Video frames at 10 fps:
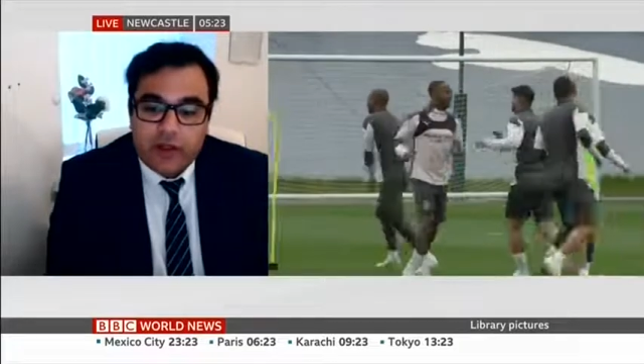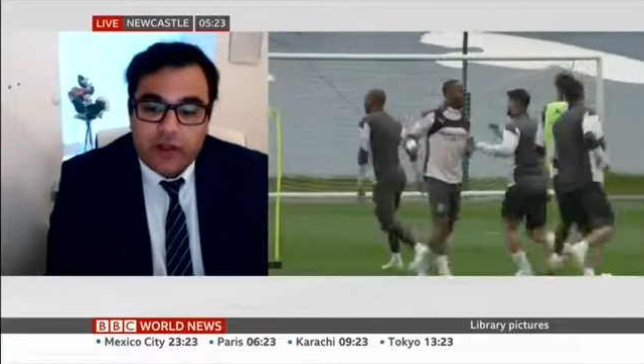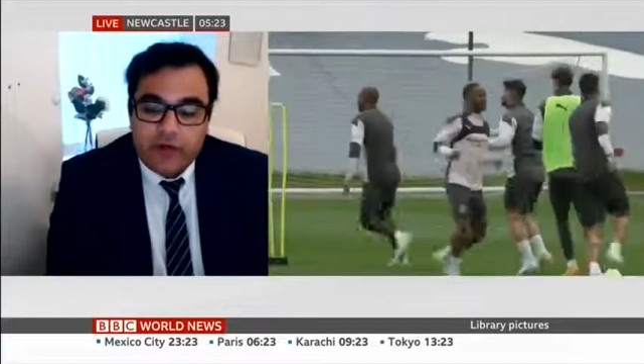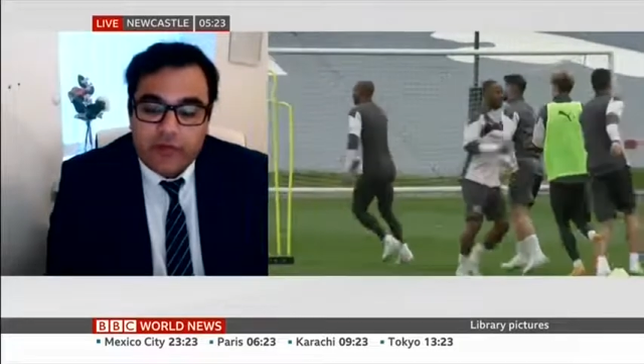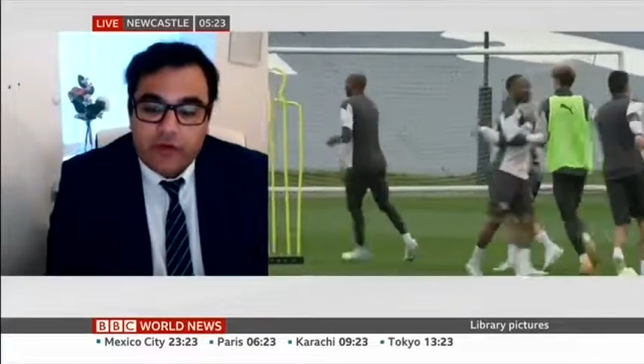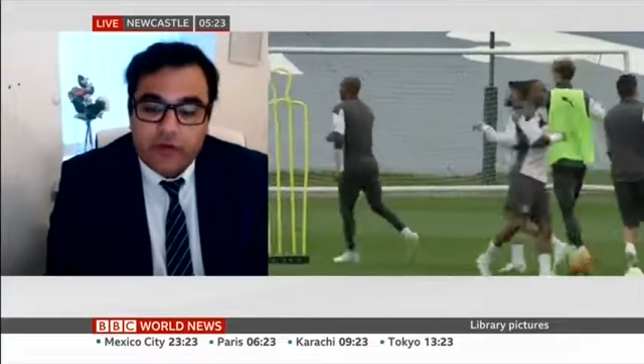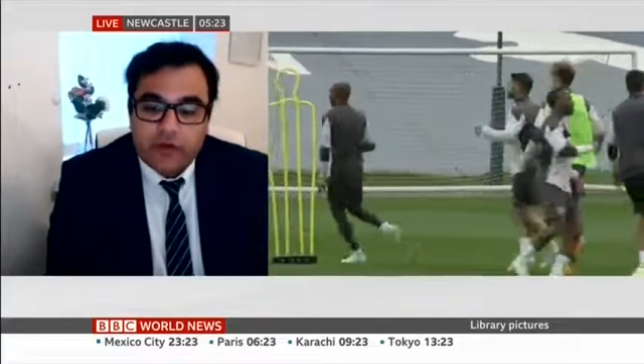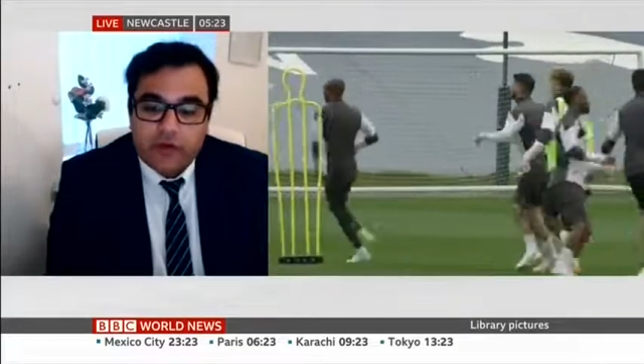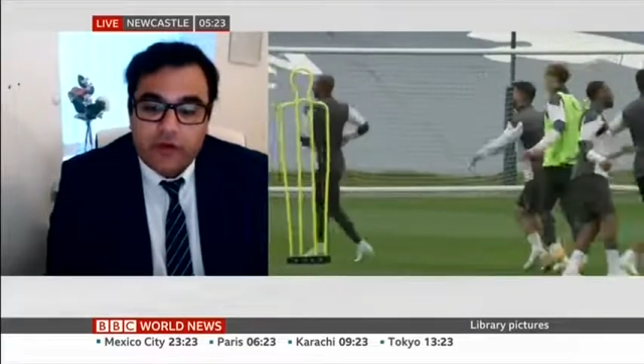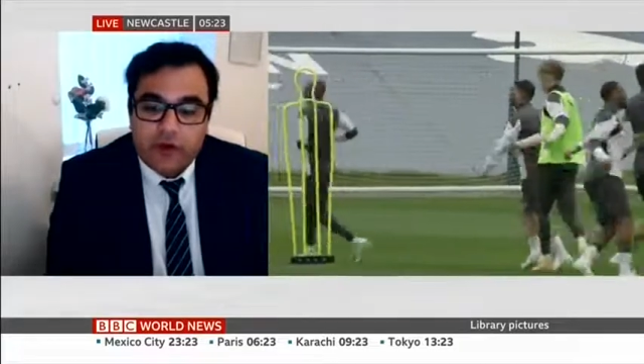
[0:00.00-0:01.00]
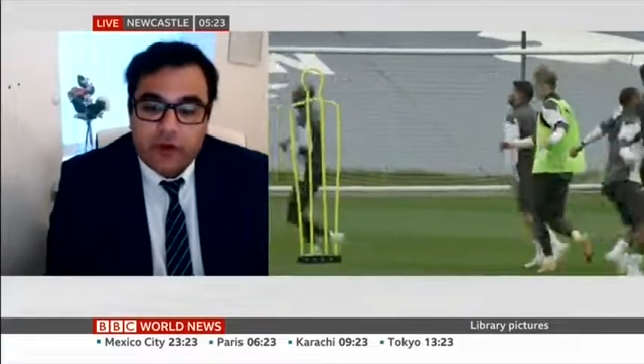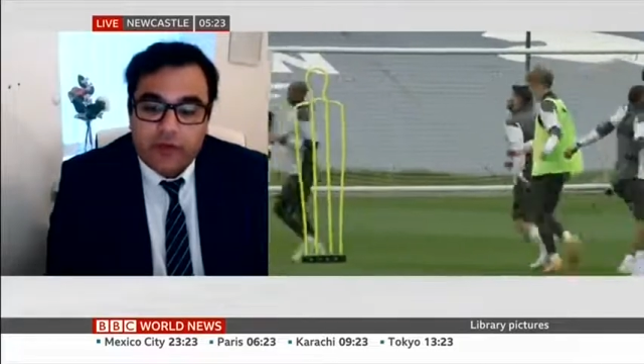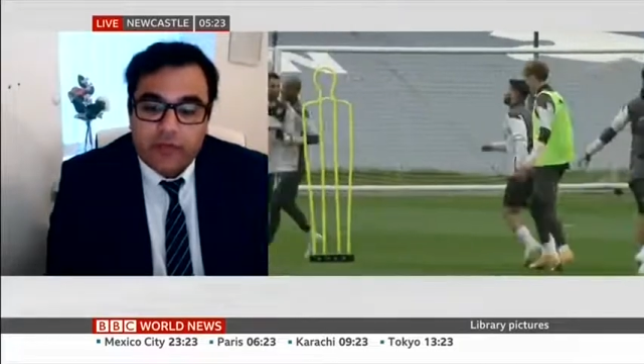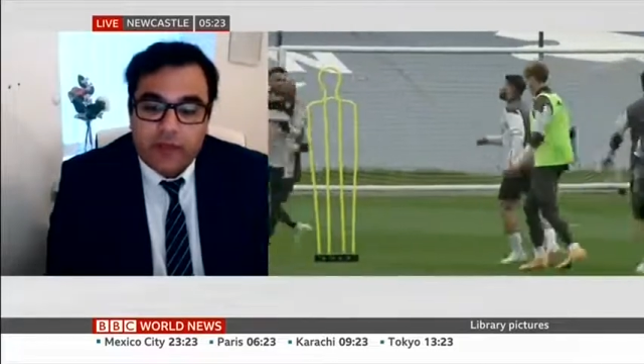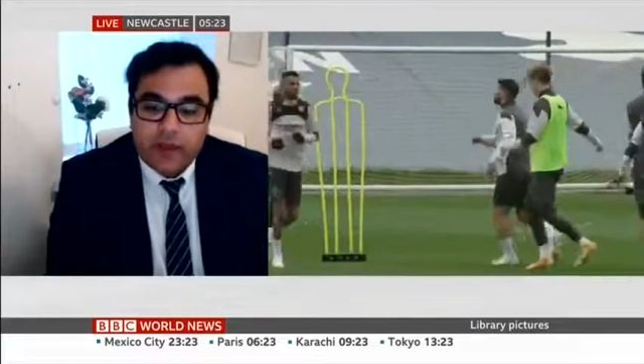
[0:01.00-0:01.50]
a lot of those
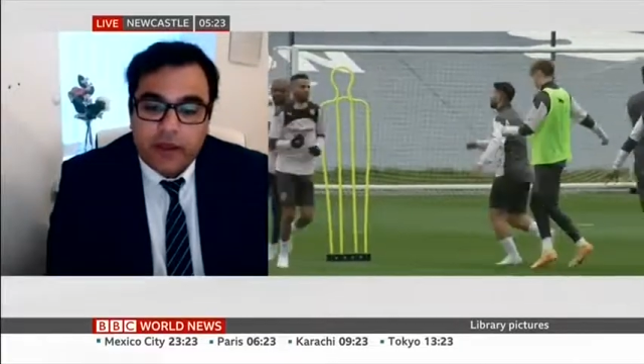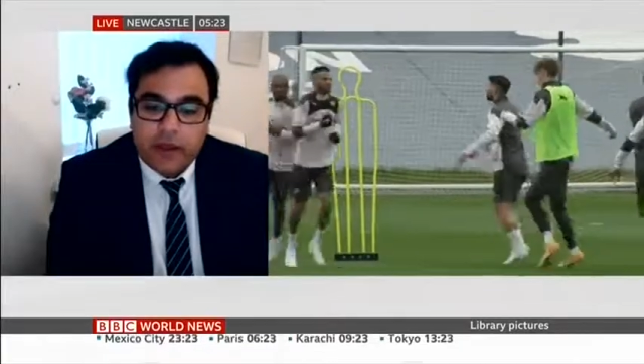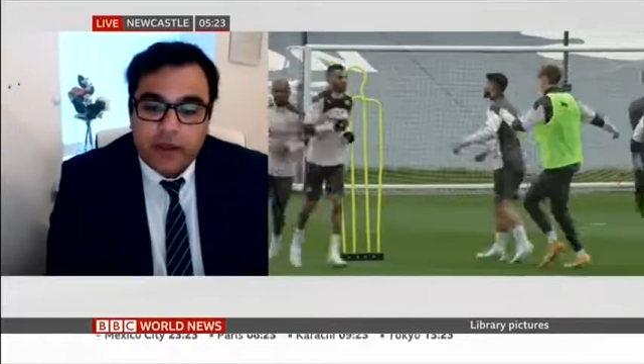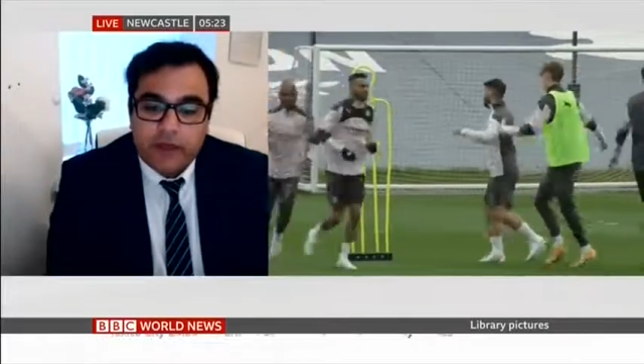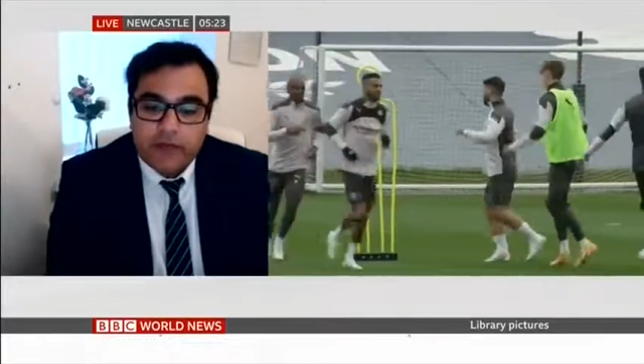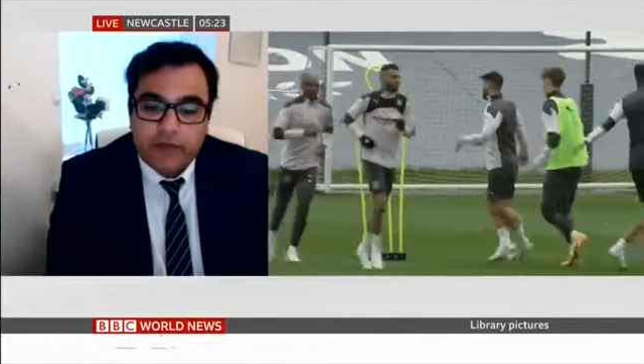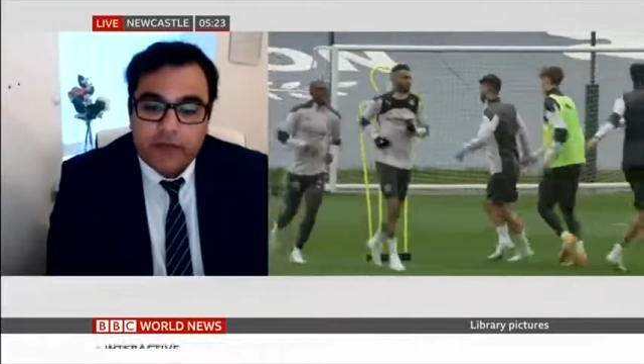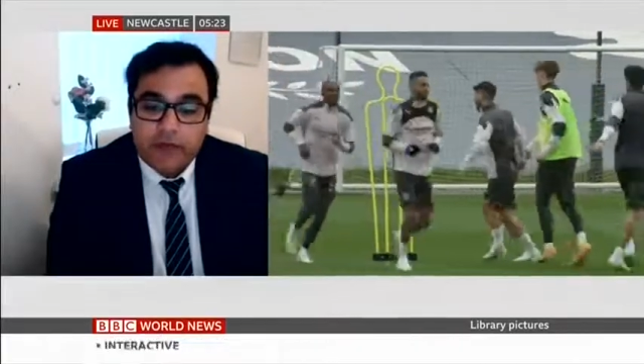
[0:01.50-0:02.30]
are uh, kind of uh,